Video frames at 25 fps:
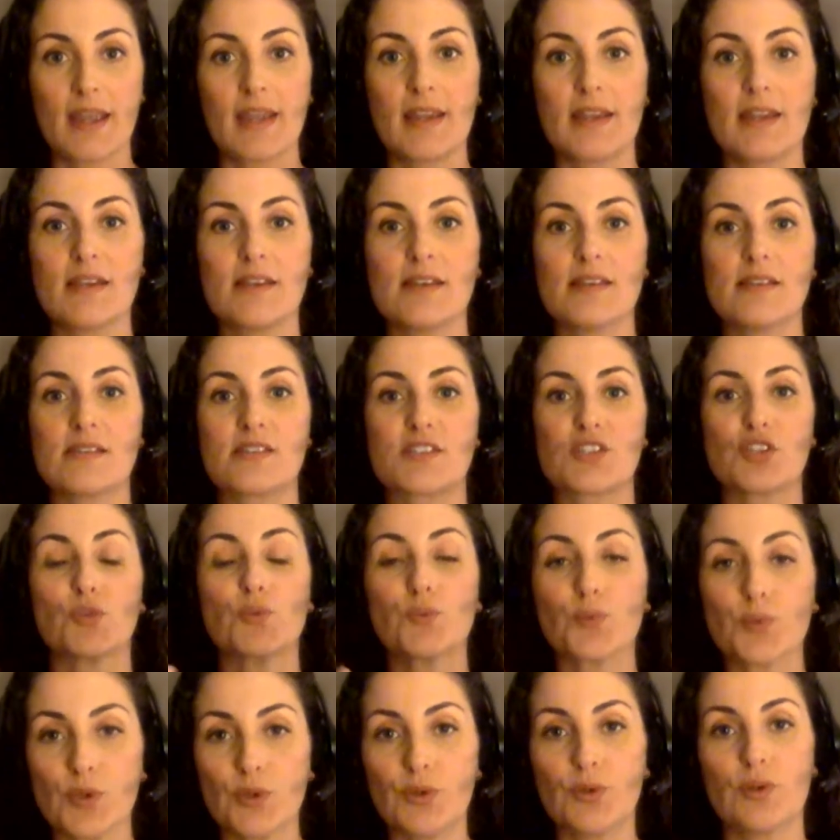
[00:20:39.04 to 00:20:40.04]
is the
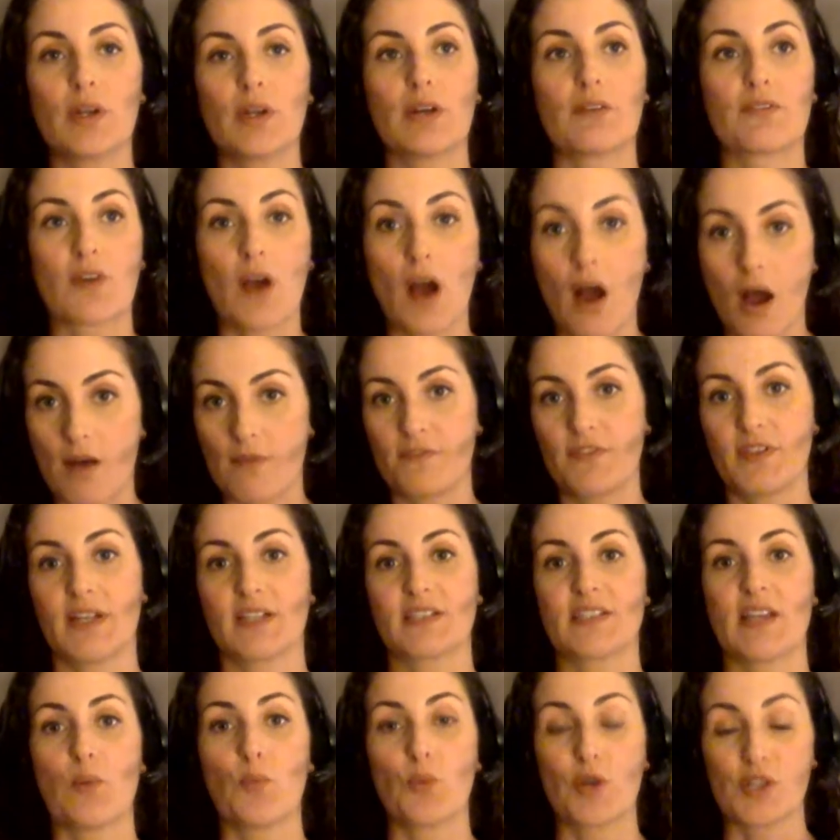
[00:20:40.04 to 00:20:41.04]
root of
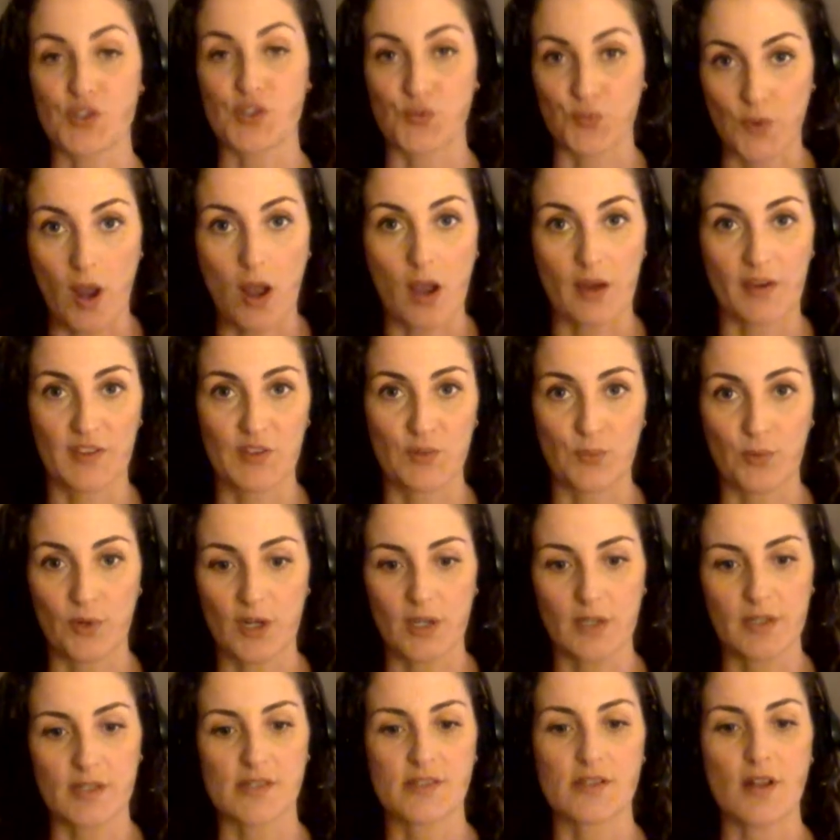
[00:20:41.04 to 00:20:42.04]
conflict and what's wrong in the
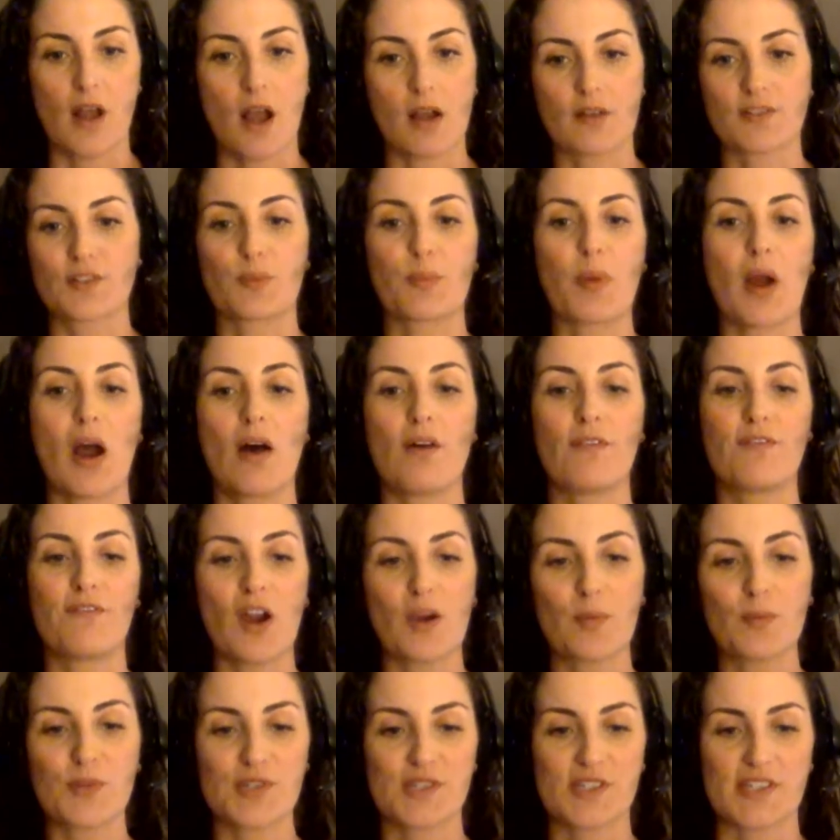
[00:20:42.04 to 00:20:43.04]
world. As Dr. Paul
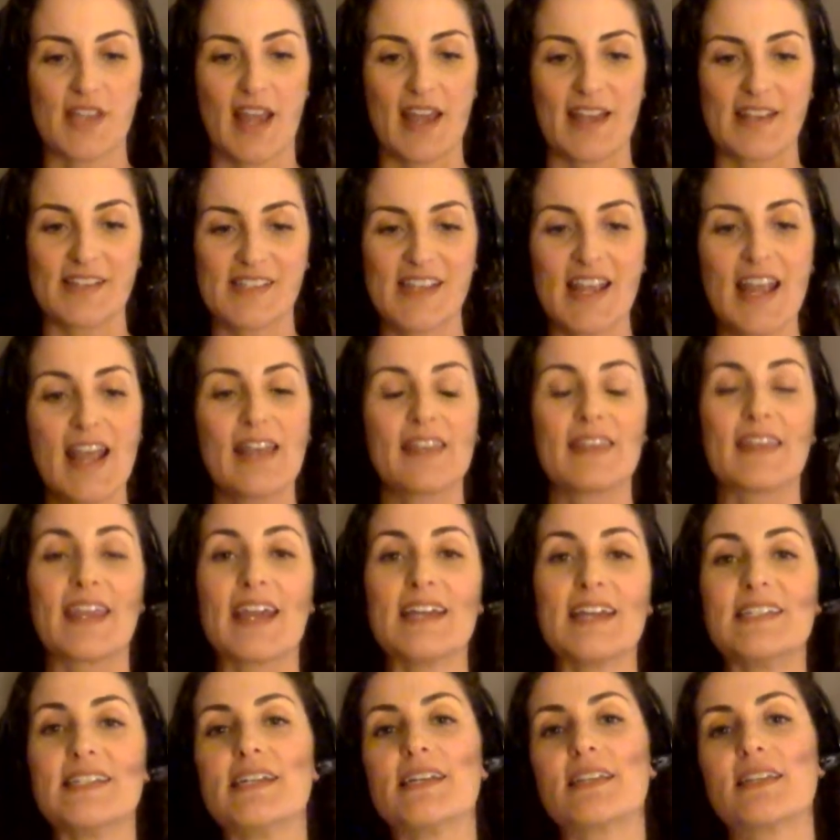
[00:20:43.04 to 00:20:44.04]
Farmer says, the
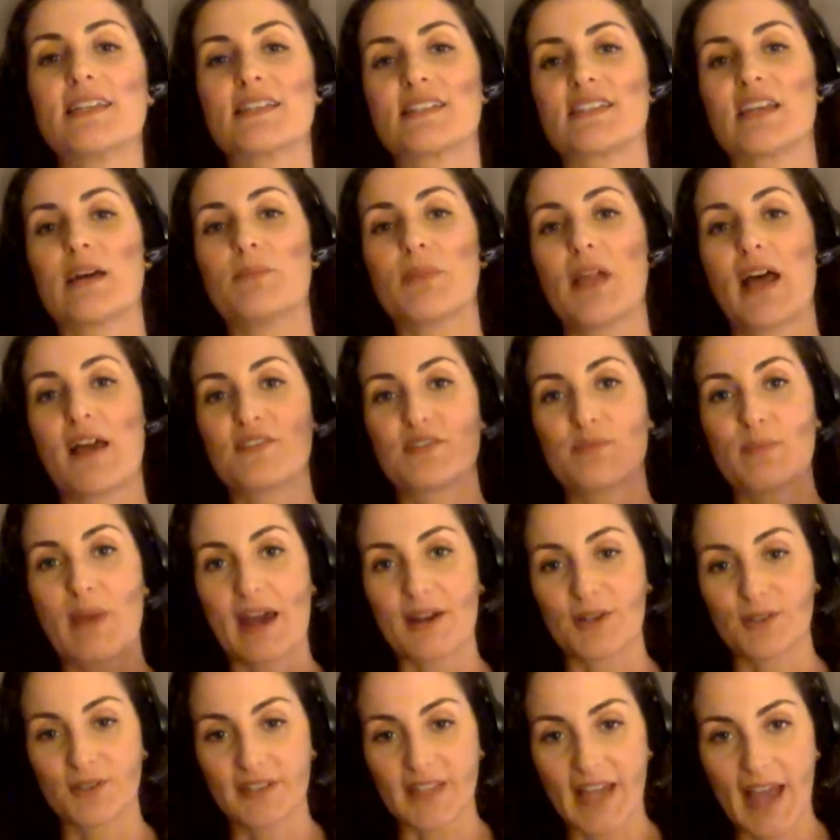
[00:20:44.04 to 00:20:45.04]
idea that some lives
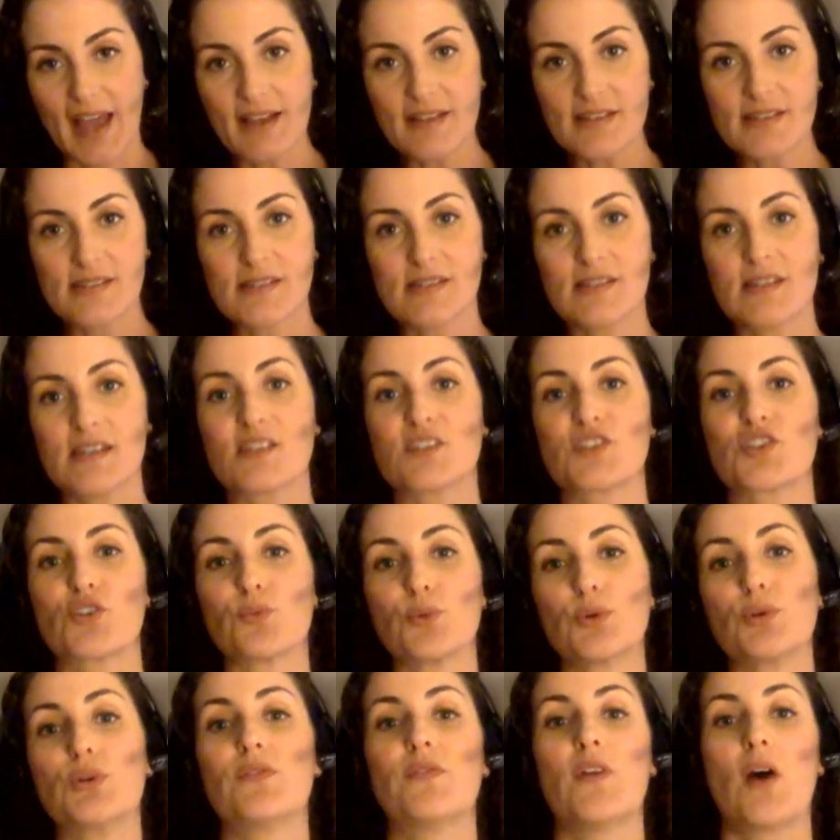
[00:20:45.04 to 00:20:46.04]
matter less is the
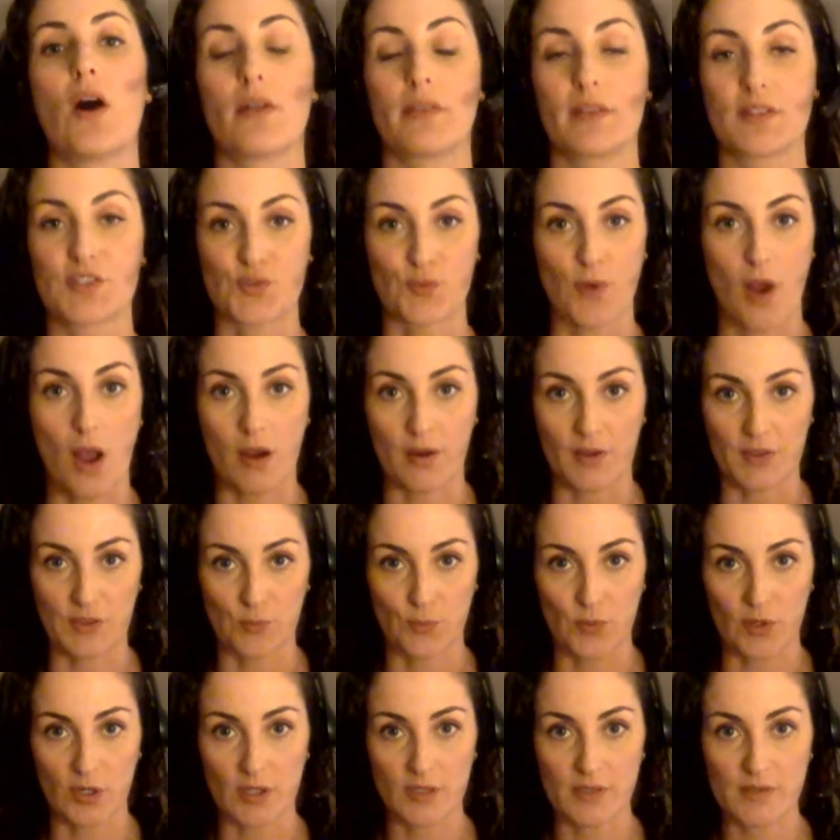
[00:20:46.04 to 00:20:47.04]
root of all that's wrong in the
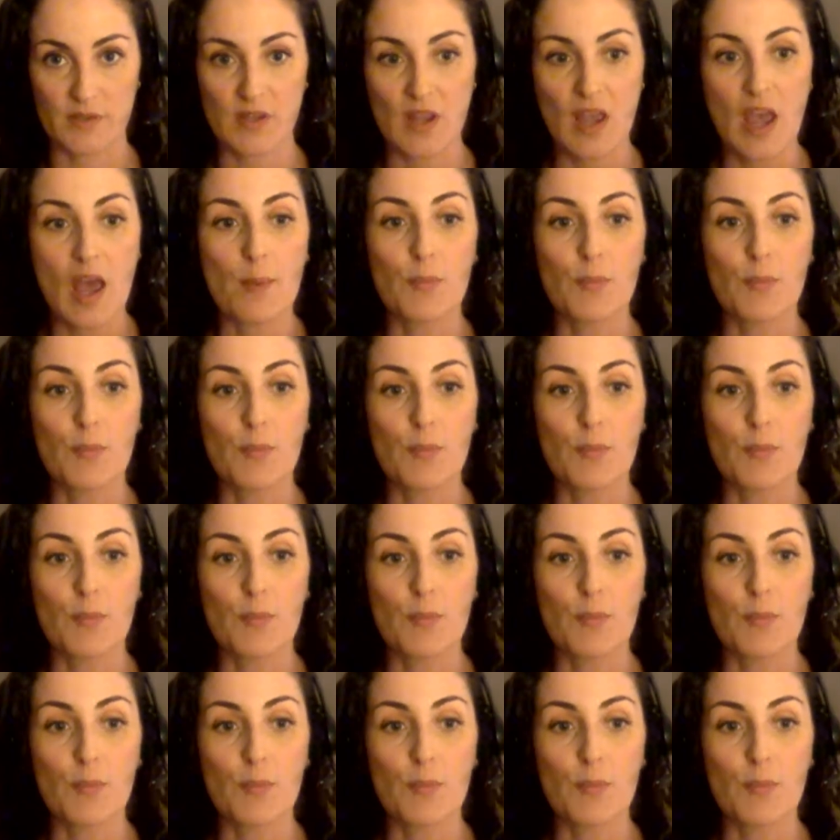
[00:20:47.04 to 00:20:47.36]
world.